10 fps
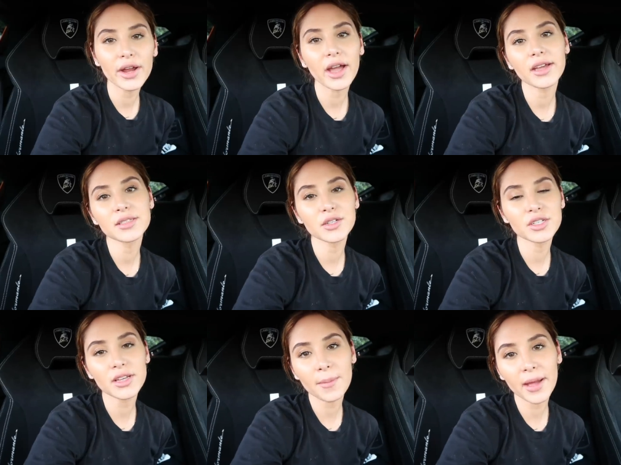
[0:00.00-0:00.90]
All right, guys, so
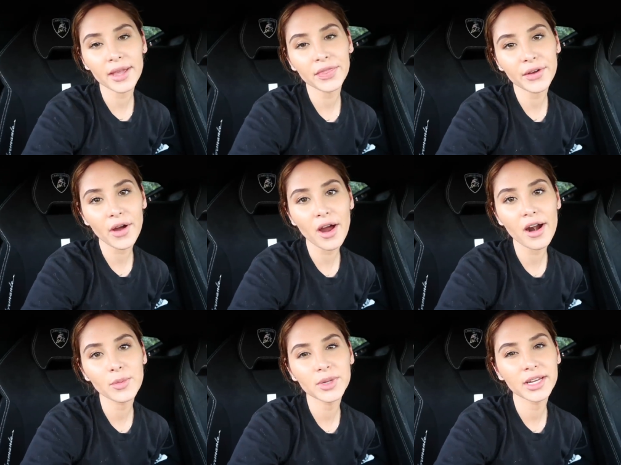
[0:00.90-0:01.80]
I just got back in the
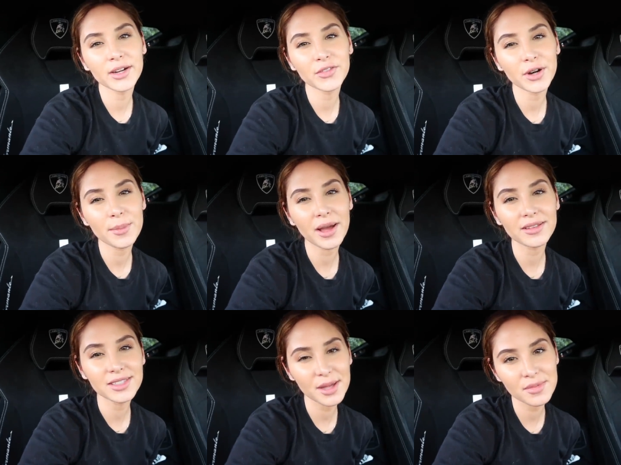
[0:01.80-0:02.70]
car. I've been here for
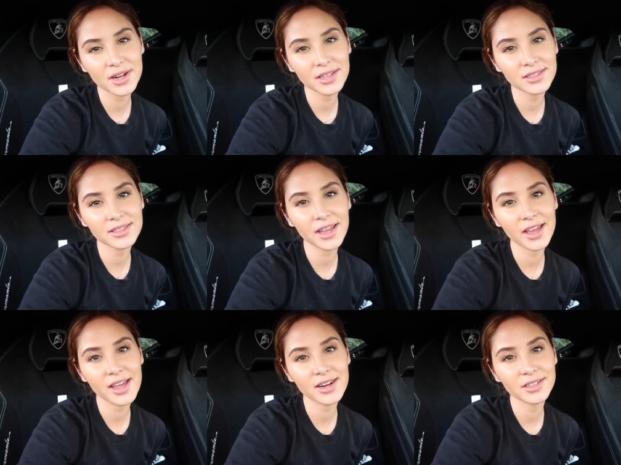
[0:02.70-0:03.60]
about 10 minutes,
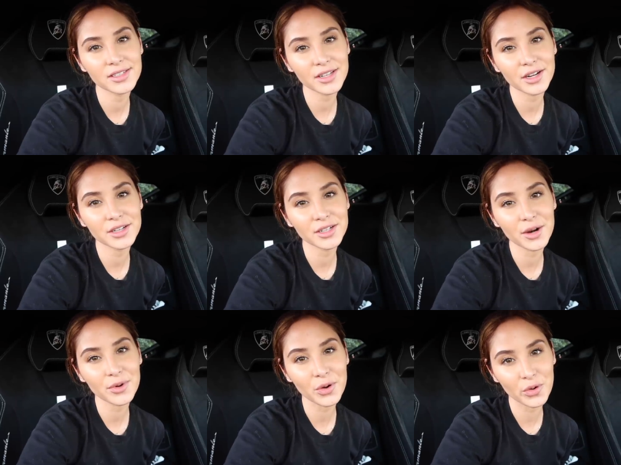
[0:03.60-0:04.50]
and I decided to
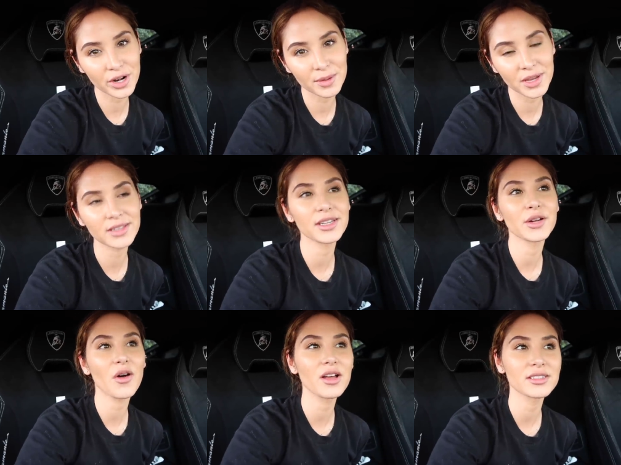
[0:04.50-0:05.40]
start recording because I
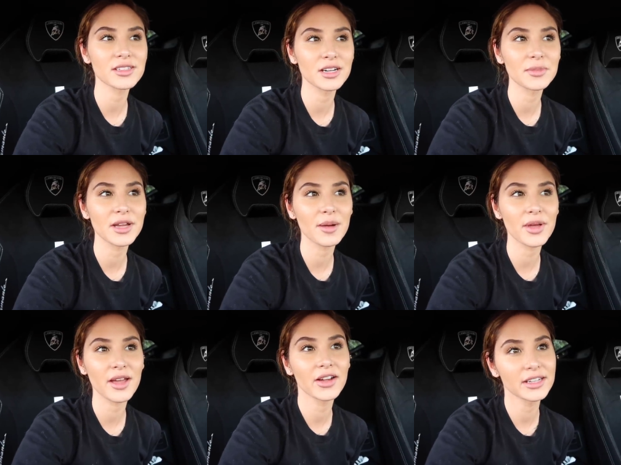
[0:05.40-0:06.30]
know Austin's going to be
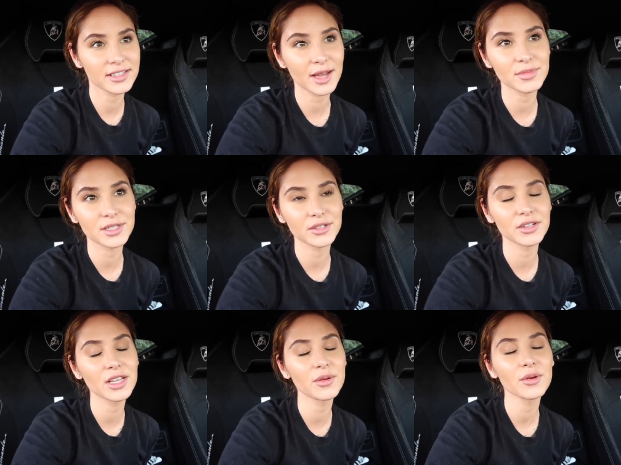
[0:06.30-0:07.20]
coming out anytime
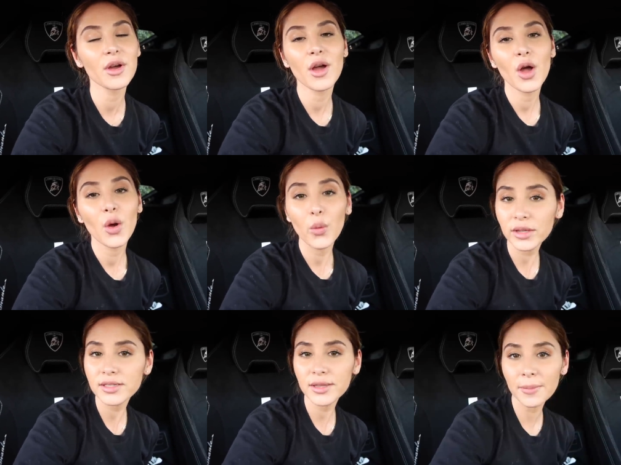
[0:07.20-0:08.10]
soon. He
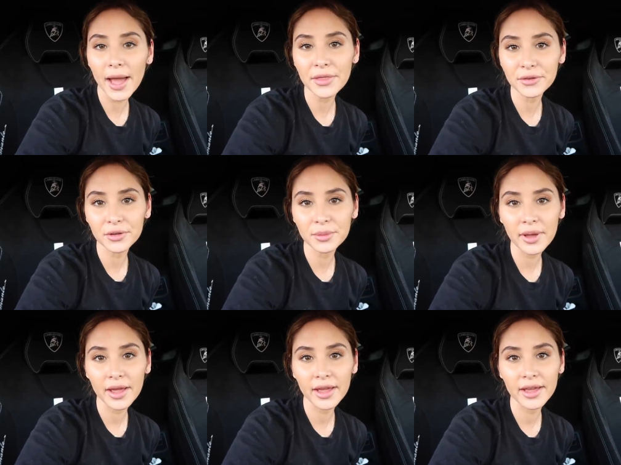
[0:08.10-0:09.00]
went to the
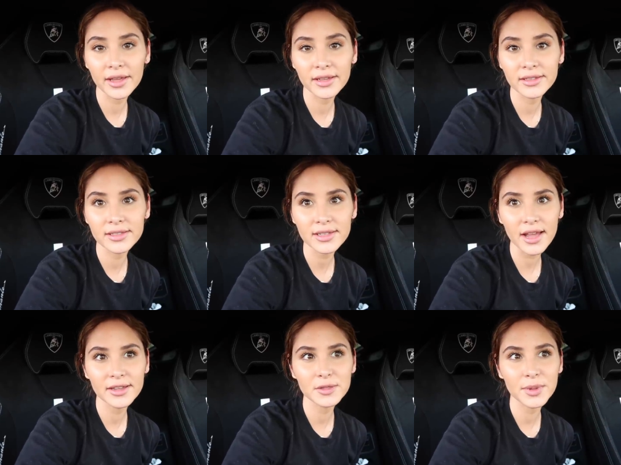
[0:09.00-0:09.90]
bathroom, and
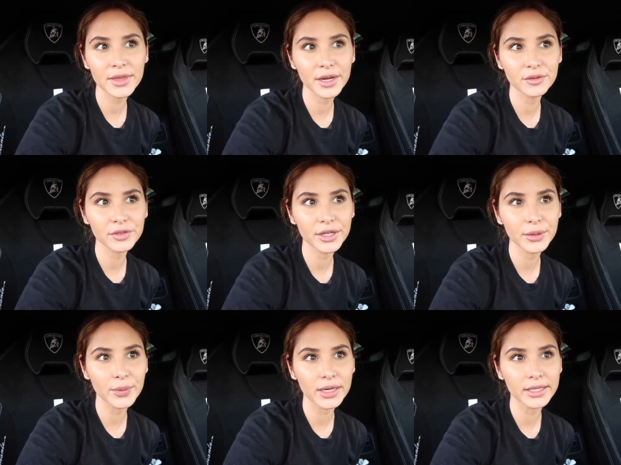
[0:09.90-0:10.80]
yeah, he's been there
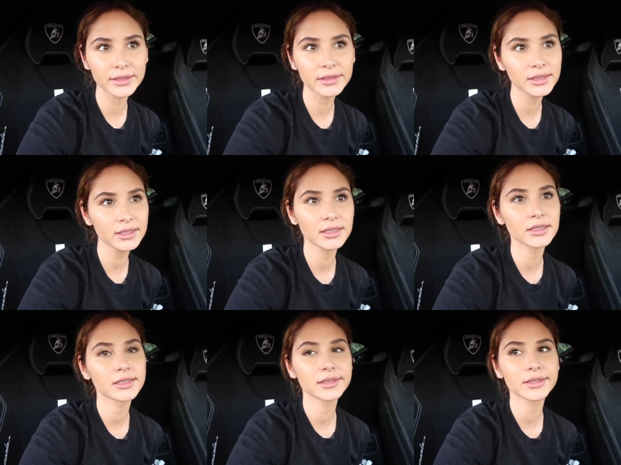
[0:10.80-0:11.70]
for a while.
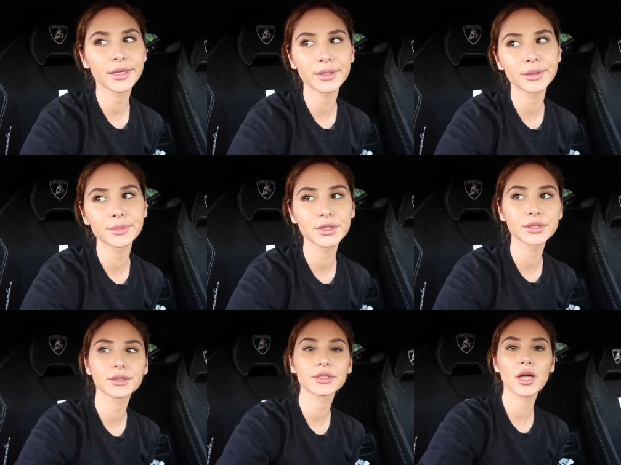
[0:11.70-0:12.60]
So I'm
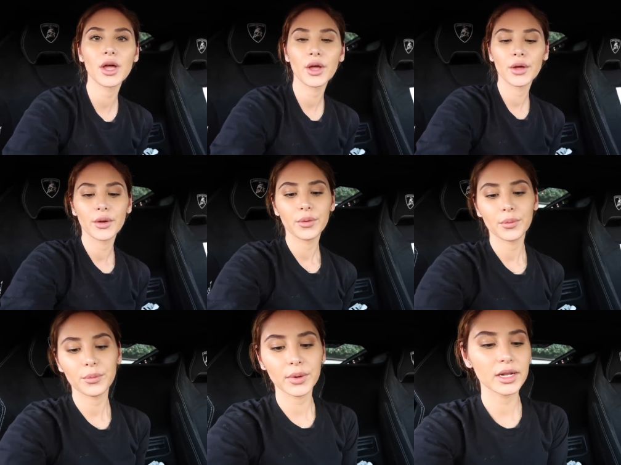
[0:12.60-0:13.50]
just... I
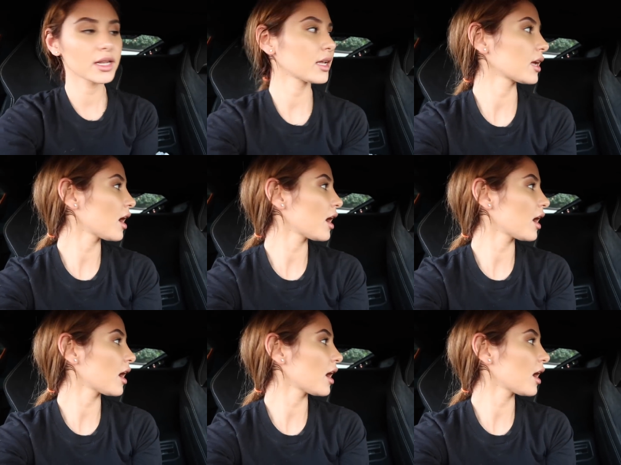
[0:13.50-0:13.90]
think that shit worked.